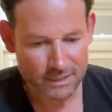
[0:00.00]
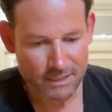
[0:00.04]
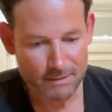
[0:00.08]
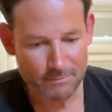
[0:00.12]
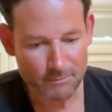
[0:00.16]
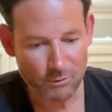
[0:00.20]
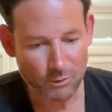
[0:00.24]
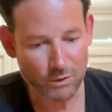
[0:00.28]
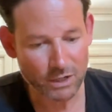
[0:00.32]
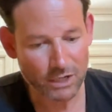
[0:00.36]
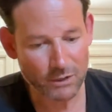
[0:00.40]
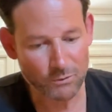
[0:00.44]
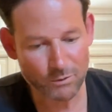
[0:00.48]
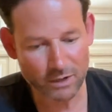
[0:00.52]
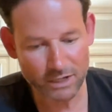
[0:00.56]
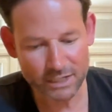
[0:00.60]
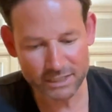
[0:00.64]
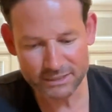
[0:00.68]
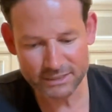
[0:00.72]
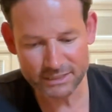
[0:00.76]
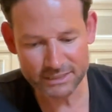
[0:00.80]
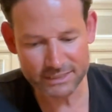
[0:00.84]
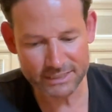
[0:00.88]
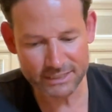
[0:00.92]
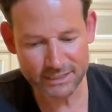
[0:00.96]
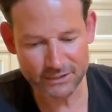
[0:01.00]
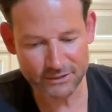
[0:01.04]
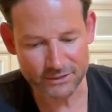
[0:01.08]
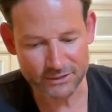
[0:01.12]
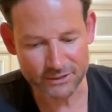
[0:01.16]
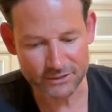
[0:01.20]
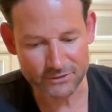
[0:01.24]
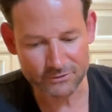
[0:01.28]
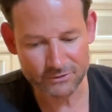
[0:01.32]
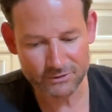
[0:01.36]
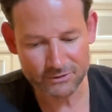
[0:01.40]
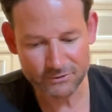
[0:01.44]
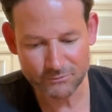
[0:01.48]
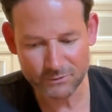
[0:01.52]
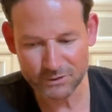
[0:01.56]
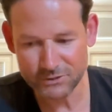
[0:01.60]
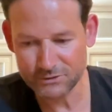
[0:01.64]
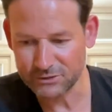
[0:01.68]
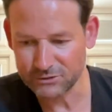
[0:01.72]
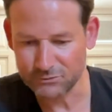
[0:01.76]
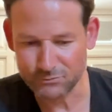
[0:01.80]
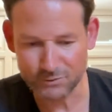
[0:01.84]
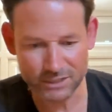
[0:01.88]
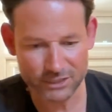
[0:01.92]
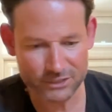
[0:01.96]
But what I wanted to tell you, which
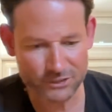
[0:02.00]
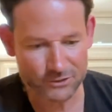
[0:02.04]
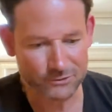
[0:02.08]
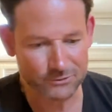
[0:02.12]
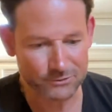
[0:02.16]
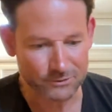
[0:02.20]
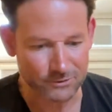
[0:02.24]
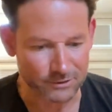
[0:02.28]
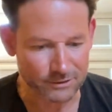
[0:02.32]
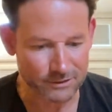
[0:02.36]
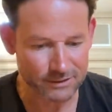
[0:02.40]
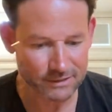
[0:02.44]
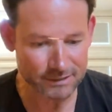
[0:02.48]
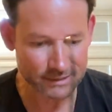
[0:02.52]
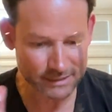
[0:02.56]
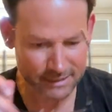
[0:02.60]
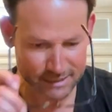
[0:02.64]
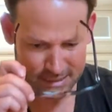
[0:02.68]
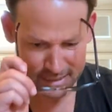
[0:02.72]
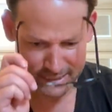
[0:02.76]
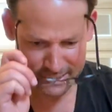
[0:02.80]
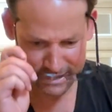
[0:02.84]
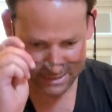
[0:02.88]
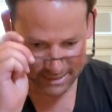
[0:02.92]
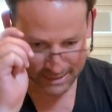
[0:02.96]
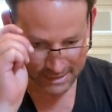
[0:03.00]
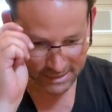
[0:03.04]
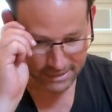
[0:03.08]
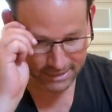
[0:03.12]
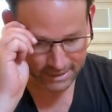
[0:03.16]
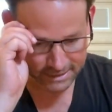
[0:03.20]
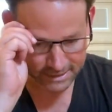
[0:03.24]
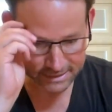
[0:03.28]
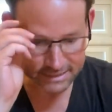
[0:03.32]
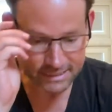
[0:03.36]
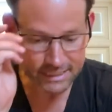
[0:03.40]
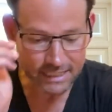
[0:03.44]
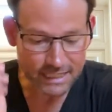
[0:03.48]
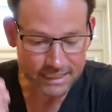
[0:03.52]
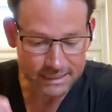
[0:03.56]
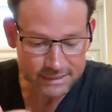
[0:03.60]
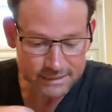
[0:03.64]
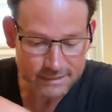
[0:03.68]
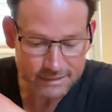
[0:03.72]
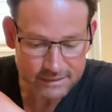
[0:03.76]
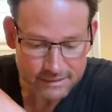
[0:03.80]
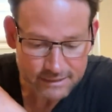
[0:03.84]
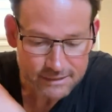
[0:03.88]
is really cool, is that